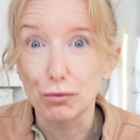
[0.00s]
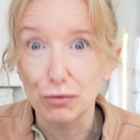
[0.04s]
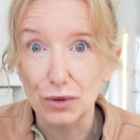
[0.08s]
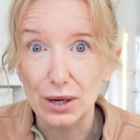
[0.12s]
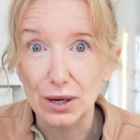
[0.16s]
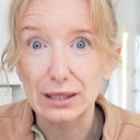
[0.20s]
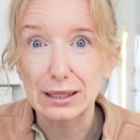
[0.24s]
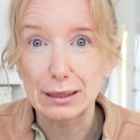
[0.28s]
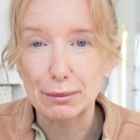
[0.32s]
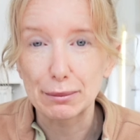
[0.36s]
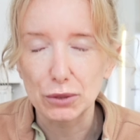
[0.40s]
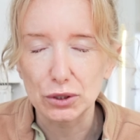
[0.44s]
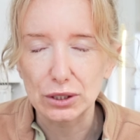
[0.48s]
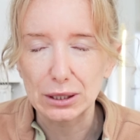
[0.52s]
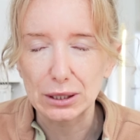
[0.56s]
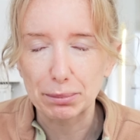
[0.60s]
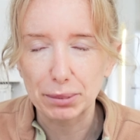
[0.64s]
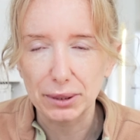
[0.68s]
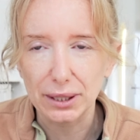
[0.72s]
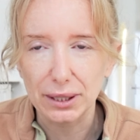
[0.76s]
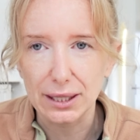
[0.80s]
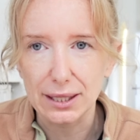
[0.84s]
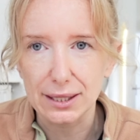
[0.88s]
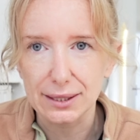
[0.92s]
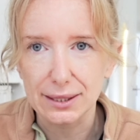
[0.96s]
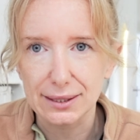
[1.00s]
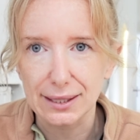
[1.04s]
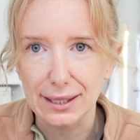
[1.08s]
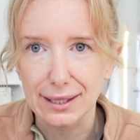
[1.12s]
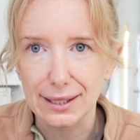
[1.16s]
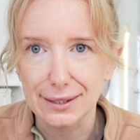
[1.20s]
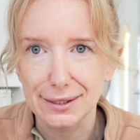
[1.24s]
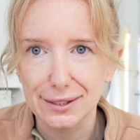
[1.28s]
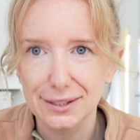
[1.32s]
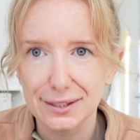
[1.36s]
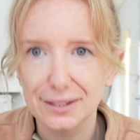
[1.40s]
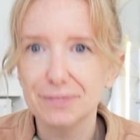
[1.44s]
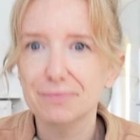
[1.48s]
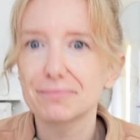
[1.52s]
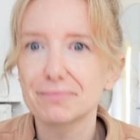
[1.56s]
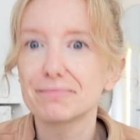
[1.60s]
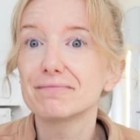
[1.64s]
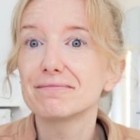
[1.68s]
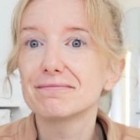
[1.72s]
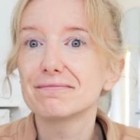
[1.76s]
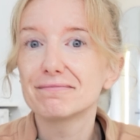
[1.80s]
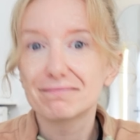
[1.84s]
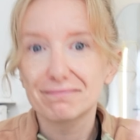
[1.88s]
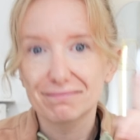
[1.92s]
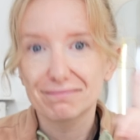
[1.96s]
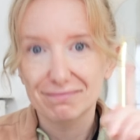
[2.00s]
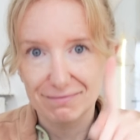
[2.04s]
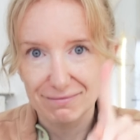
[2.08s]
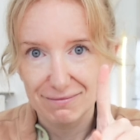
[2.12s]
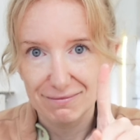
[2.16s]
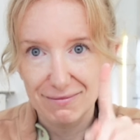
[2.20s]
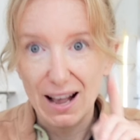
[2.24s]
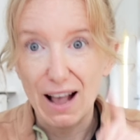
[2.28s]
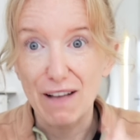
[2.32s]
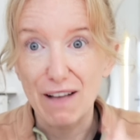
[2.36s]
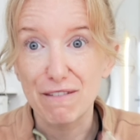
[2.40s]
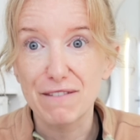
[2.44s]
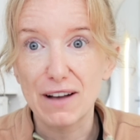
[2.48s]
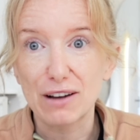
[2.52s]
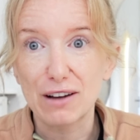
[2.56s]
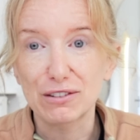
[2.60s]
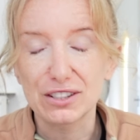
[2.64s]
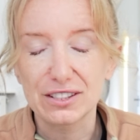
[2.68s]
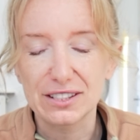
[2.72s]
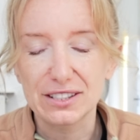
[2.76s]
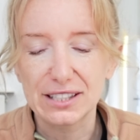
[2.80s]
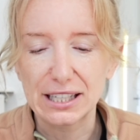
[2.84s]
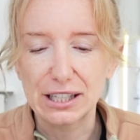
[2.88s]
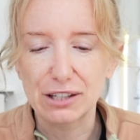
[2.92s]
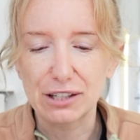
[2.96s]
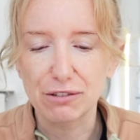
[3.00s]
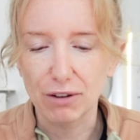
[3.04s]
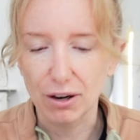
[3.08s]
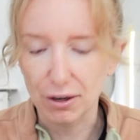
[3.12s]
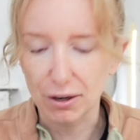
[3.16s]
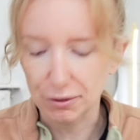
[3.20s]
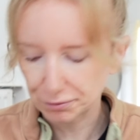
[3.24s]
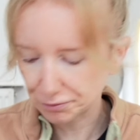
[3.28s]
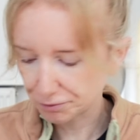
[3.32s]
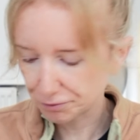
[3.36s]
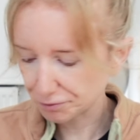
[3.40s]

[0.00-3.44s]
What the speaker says: really muddy places, I found a secret.